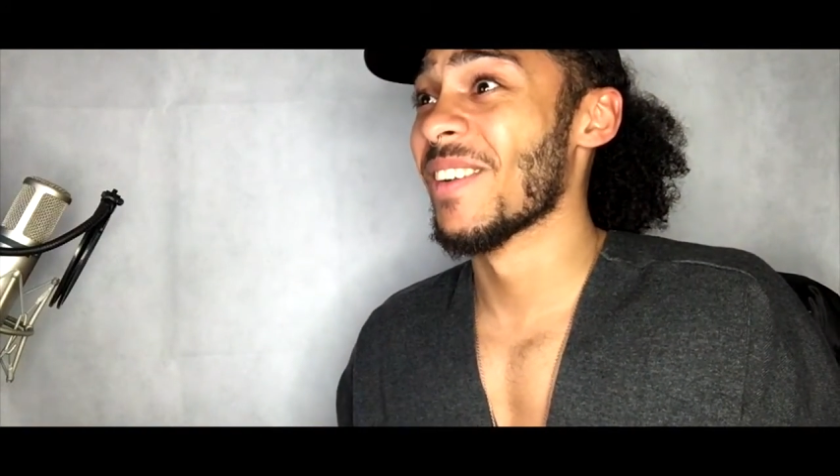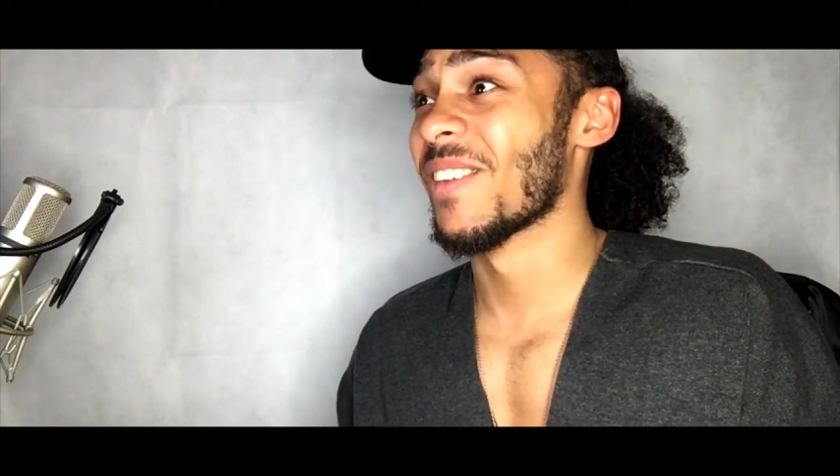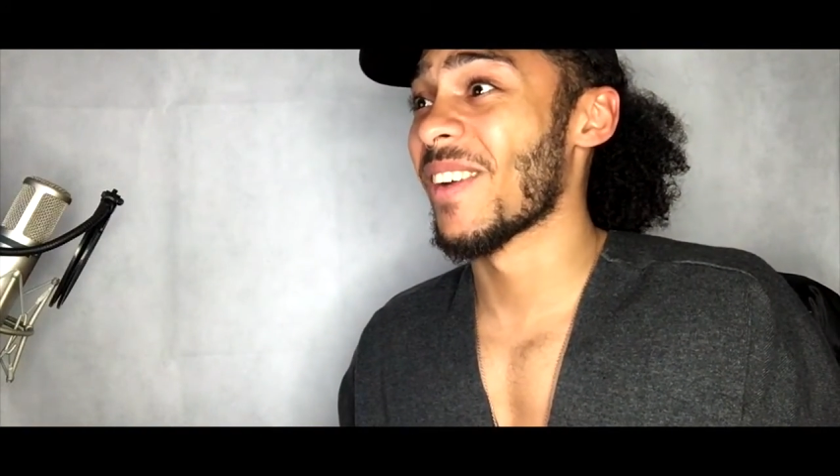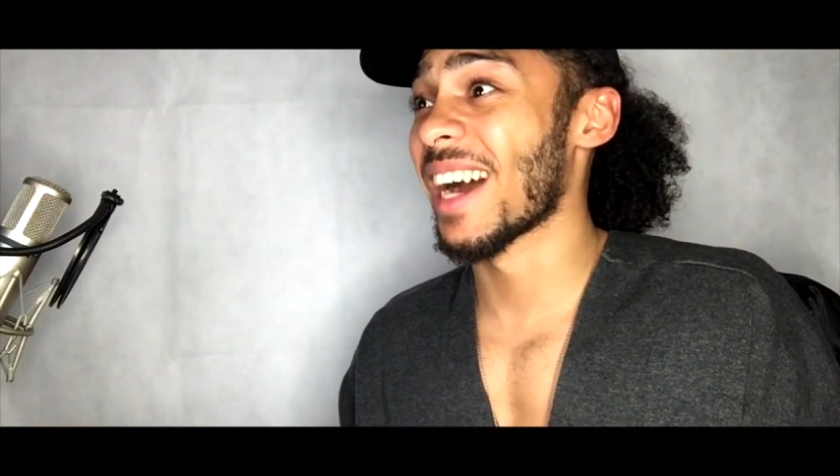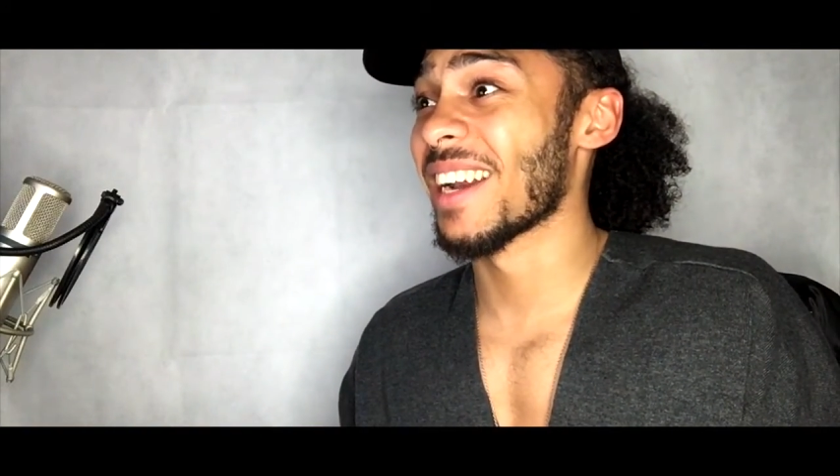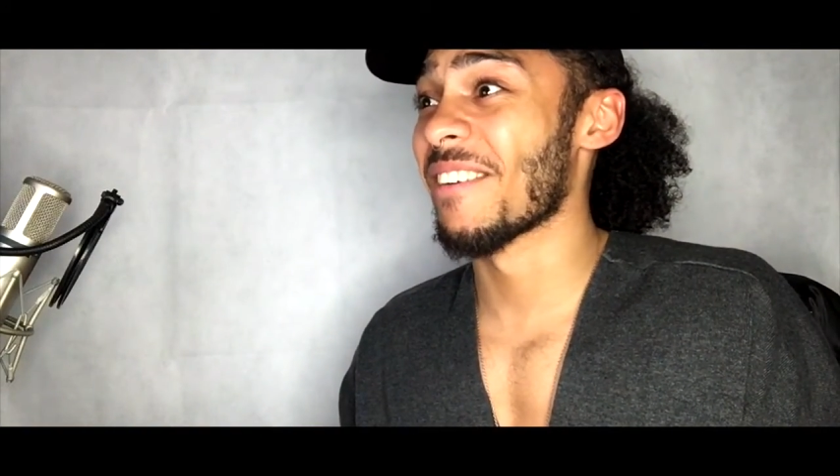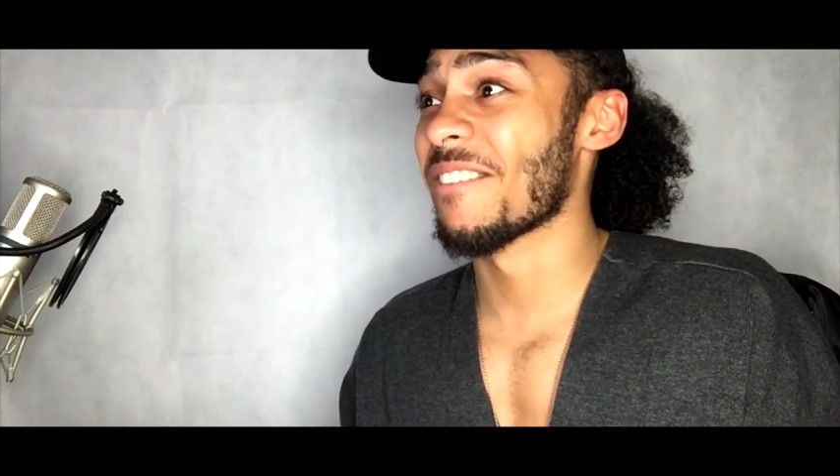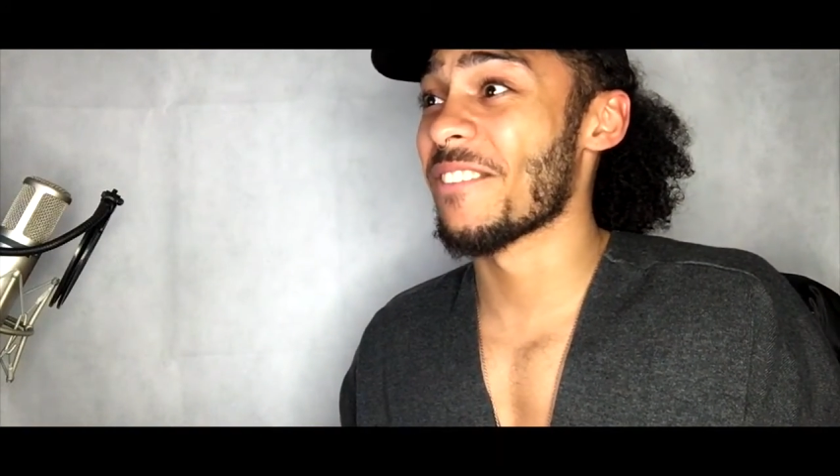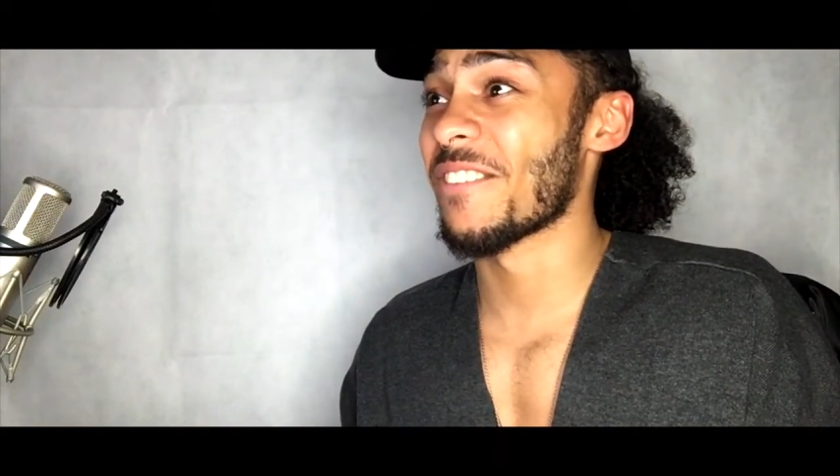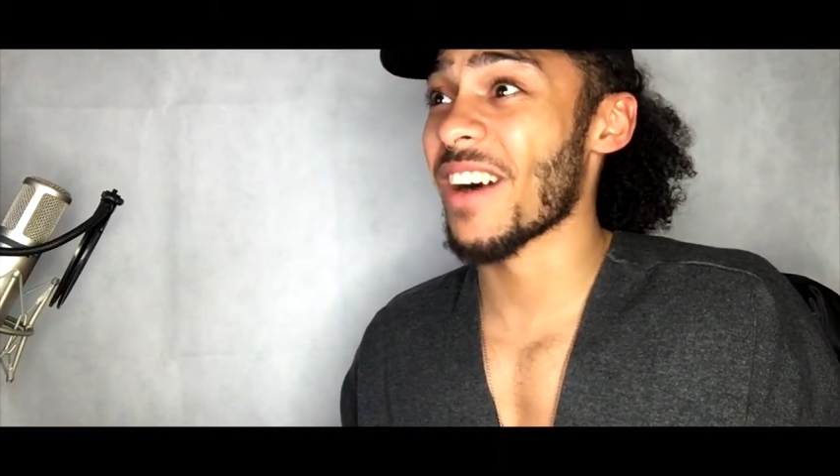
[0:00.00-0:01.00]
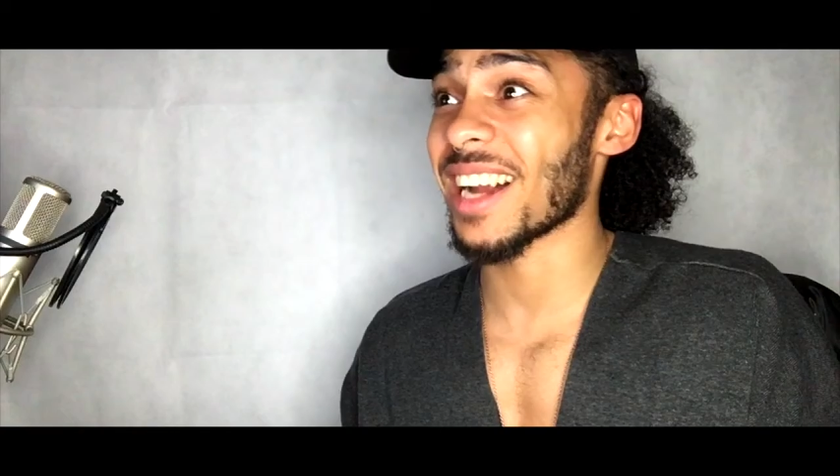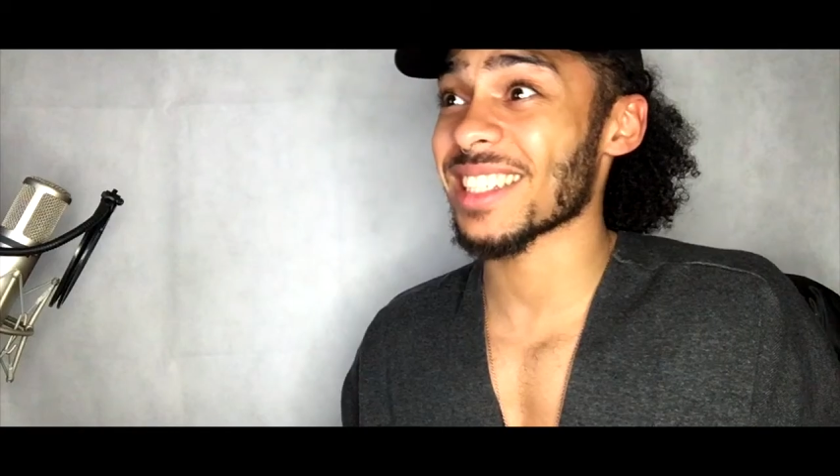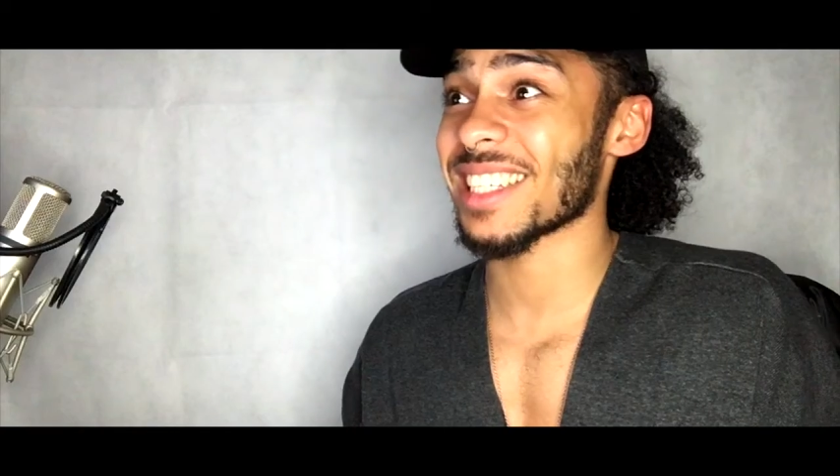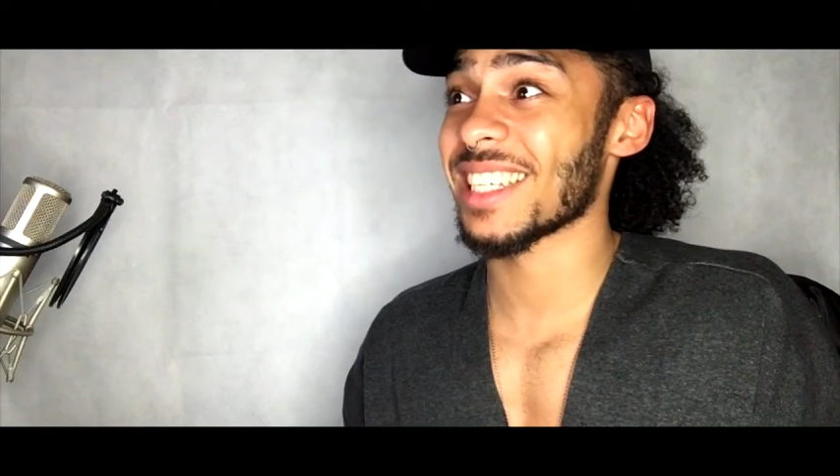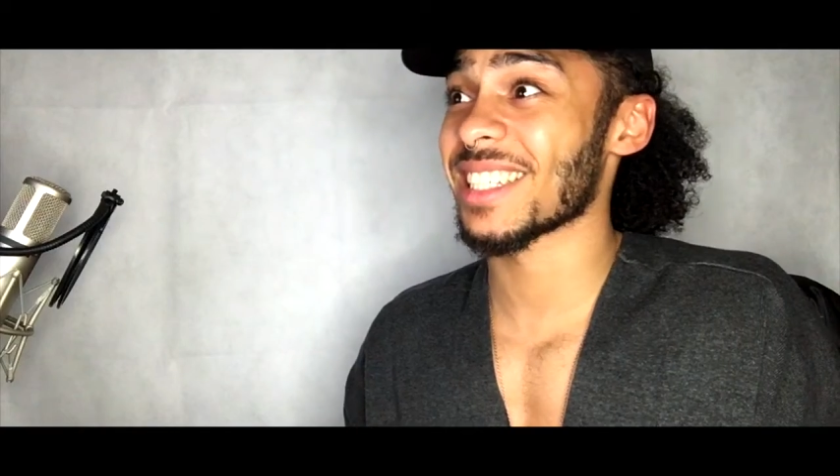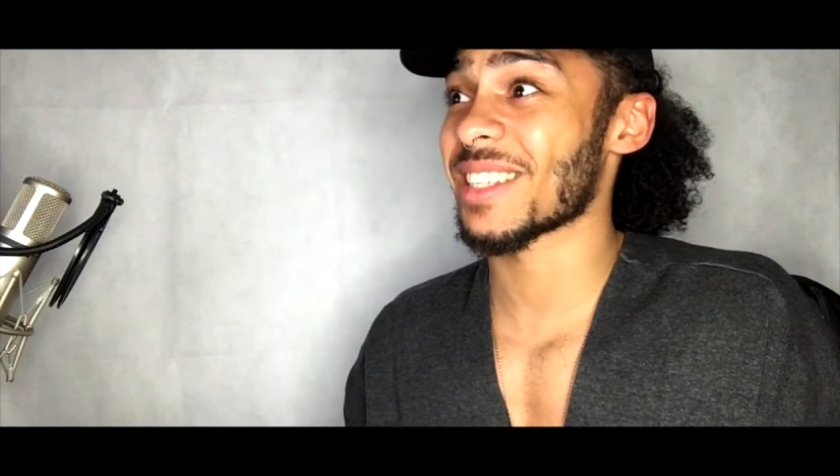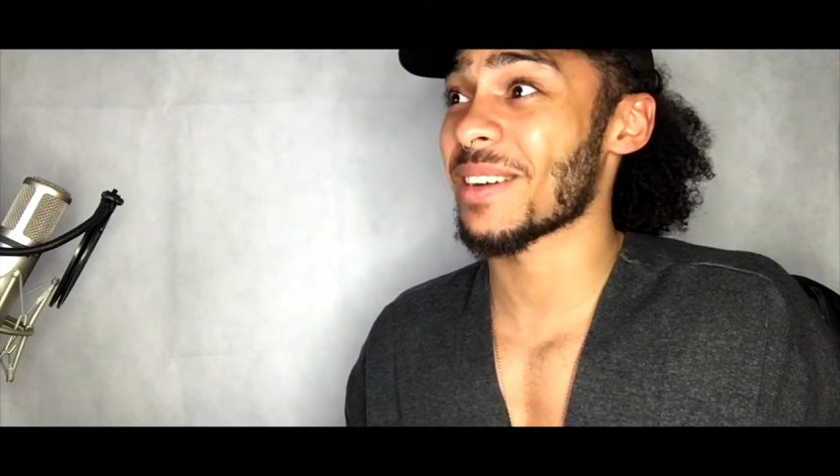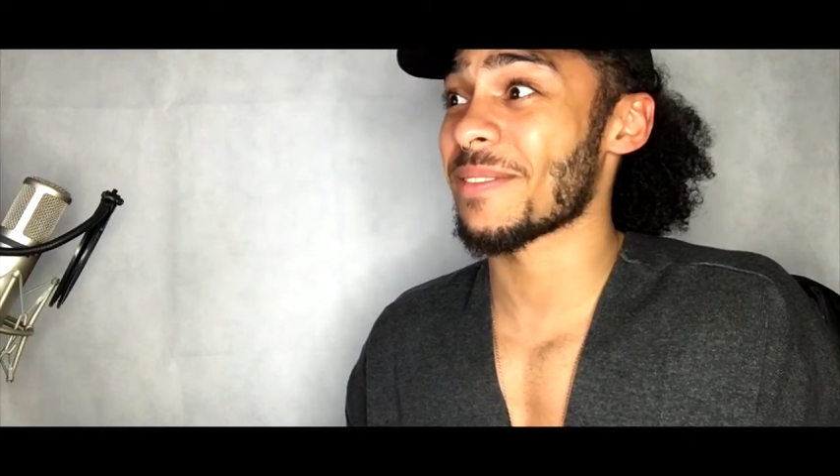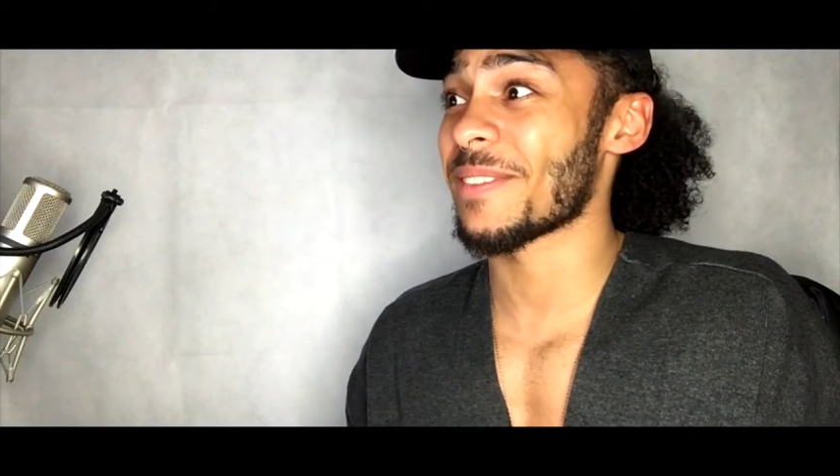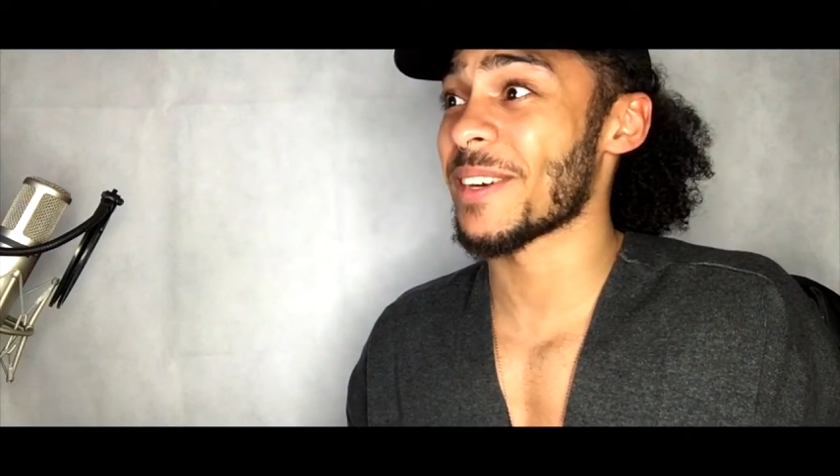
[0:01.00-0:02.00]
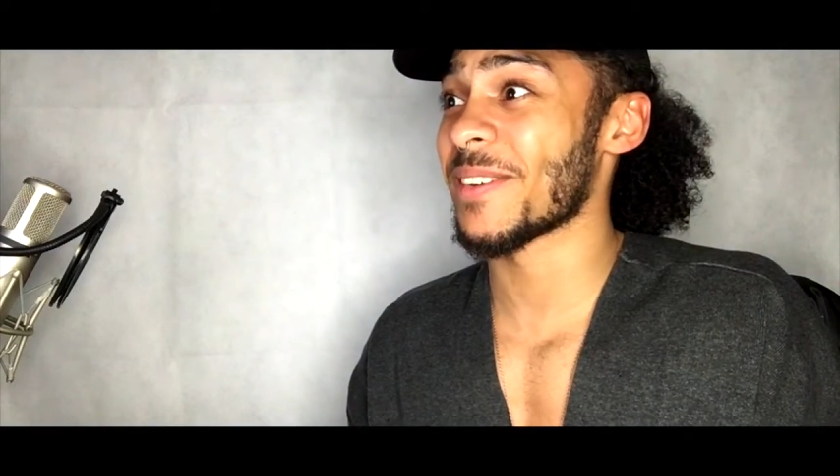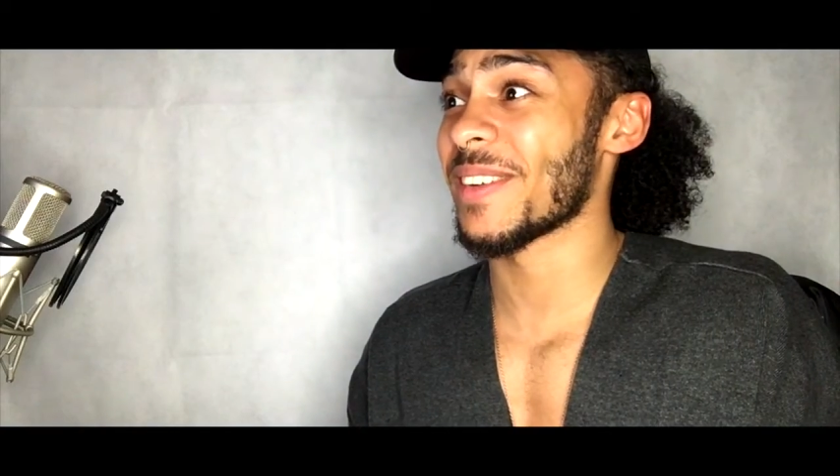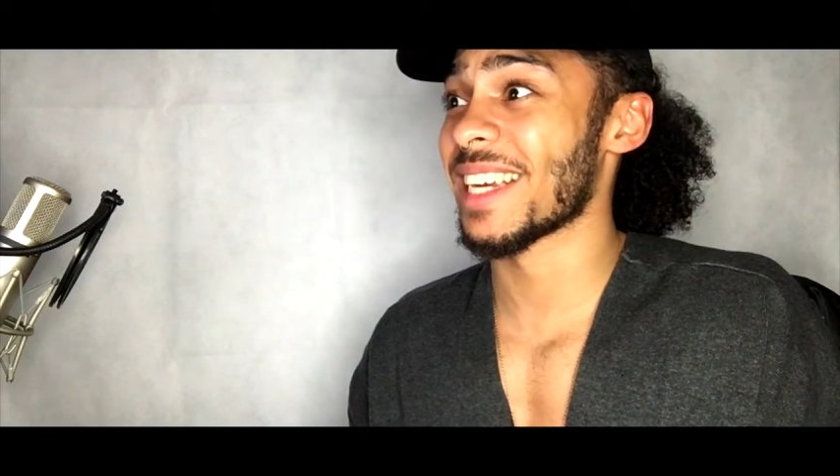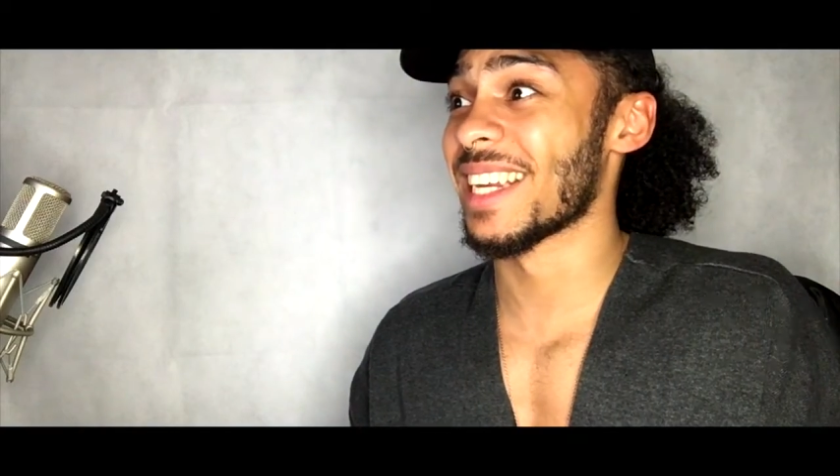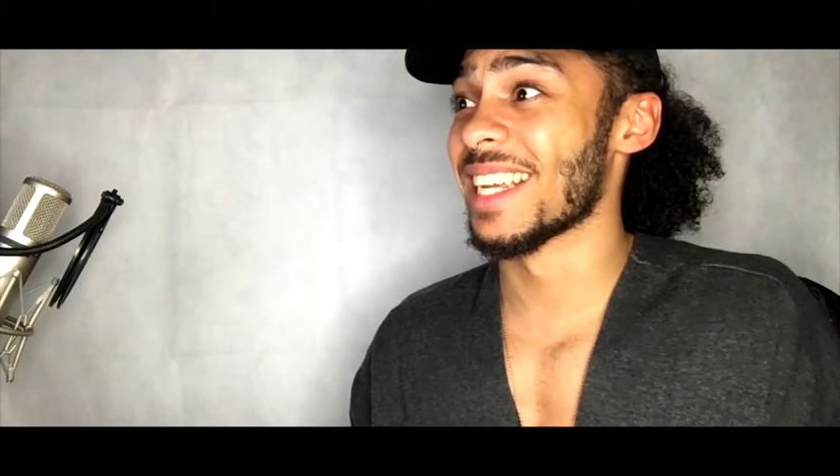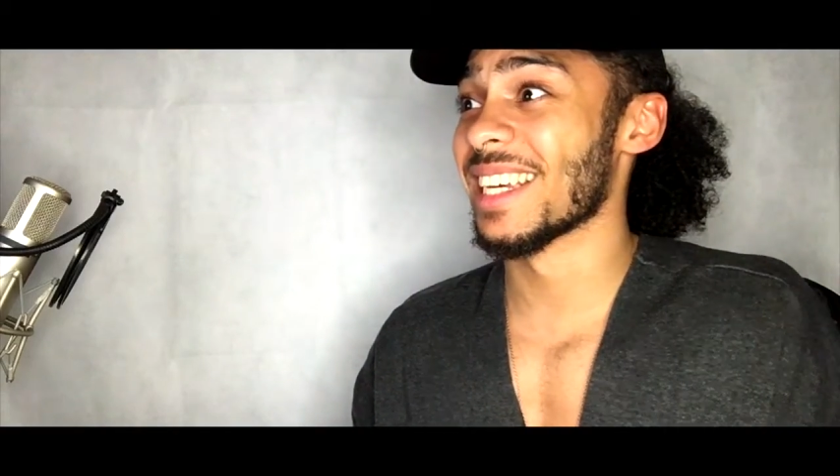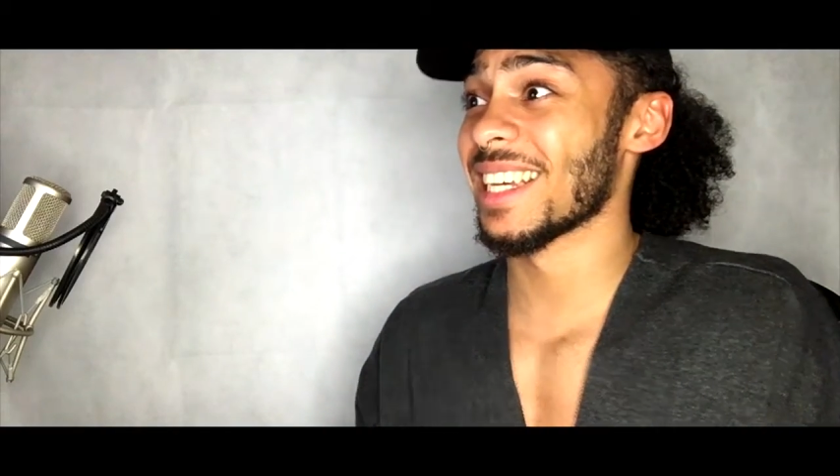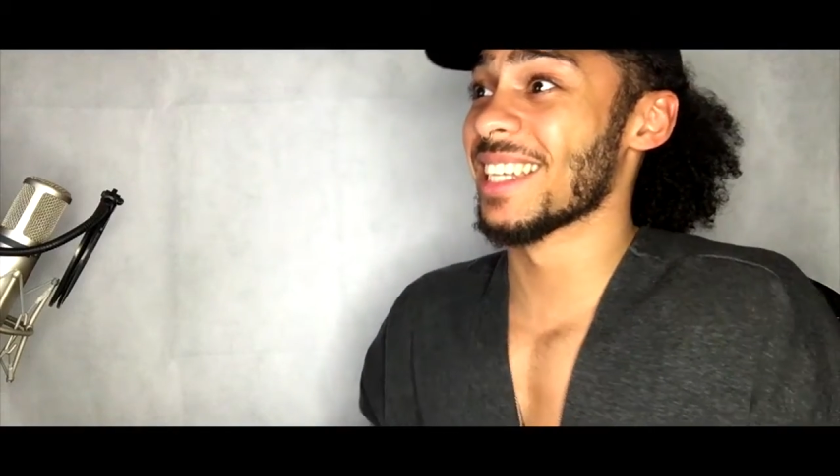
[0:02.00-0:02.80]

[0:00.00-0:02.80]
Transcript: Why the fuck did he stop filming?